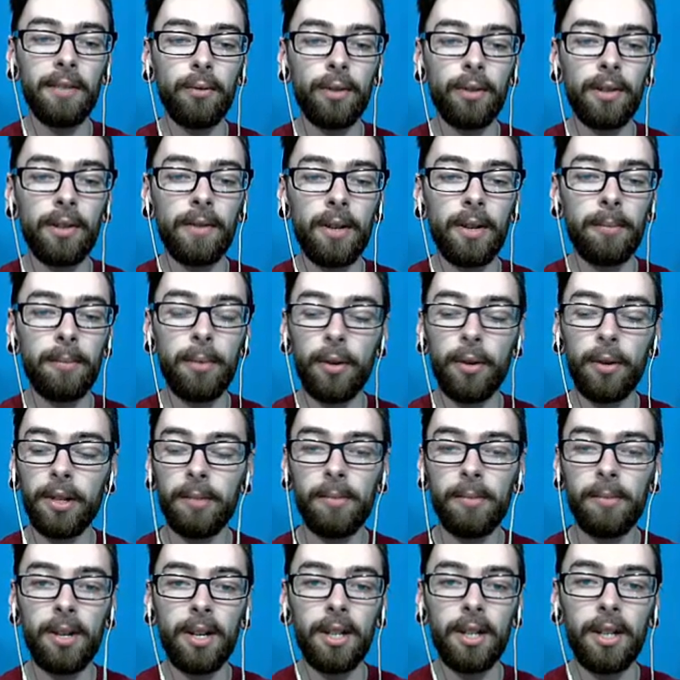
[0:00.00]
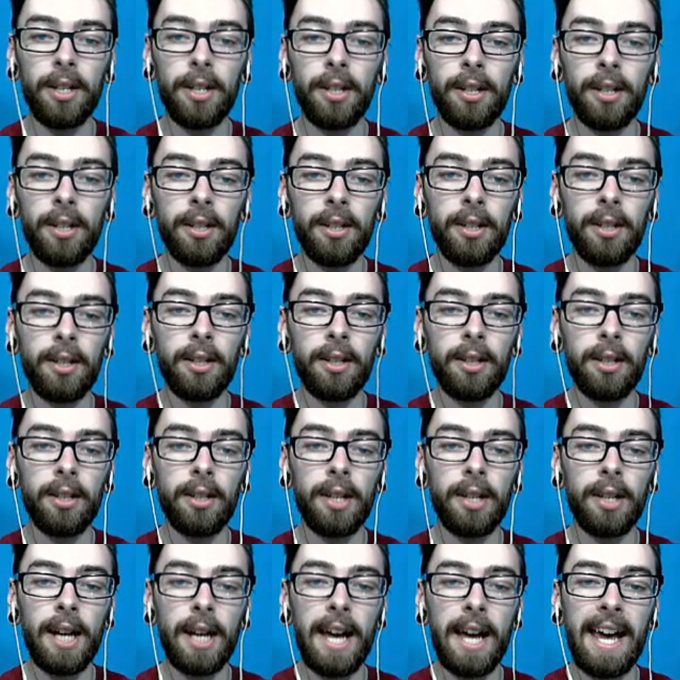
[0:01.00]
one of our Pokemon
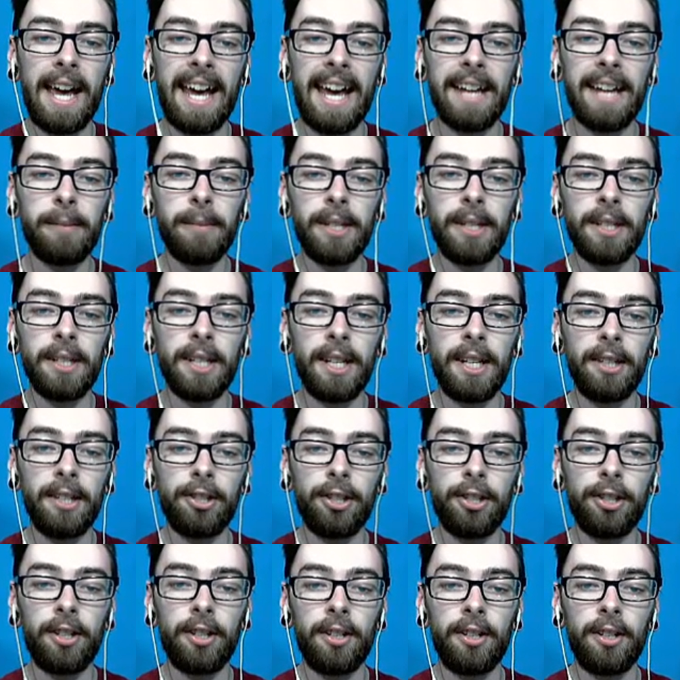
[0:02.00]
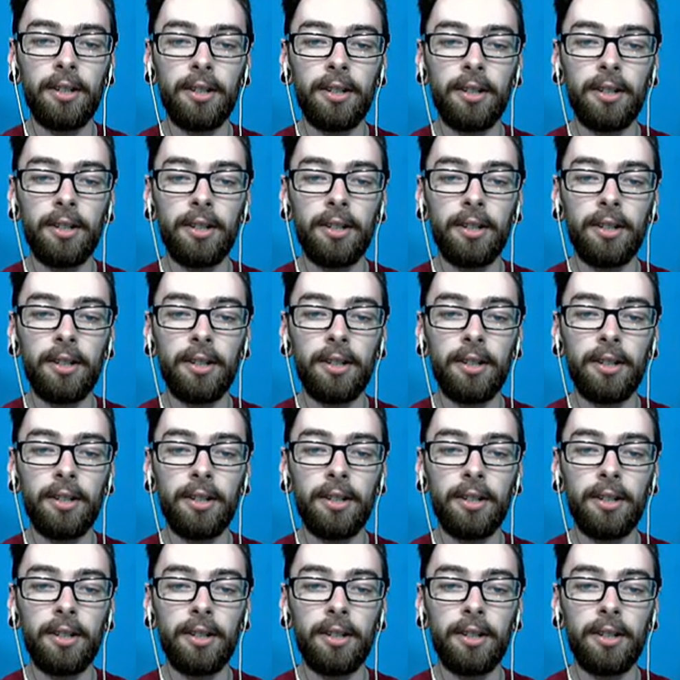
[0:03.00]
adamant nature?